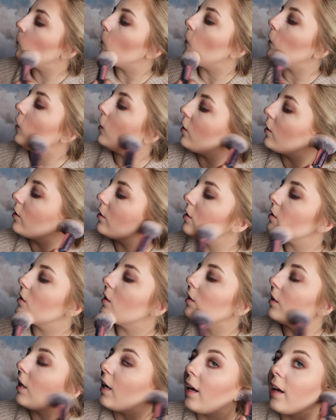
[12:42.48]
There, just
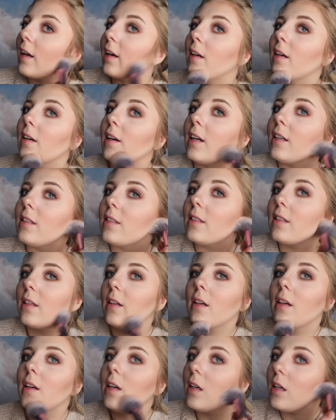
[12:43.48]
like that. Get a nice
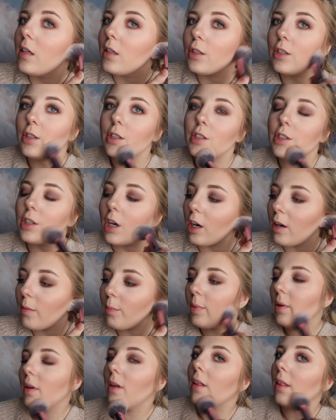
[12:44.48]

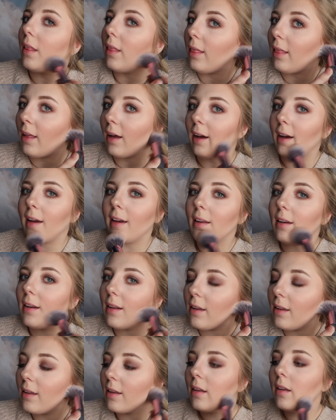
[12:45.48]
sharp
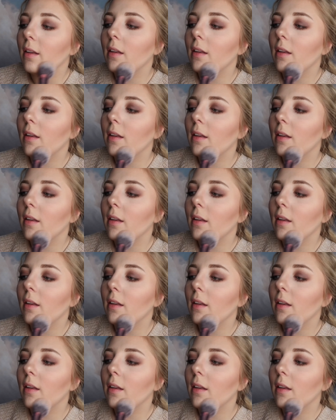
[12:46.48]
line.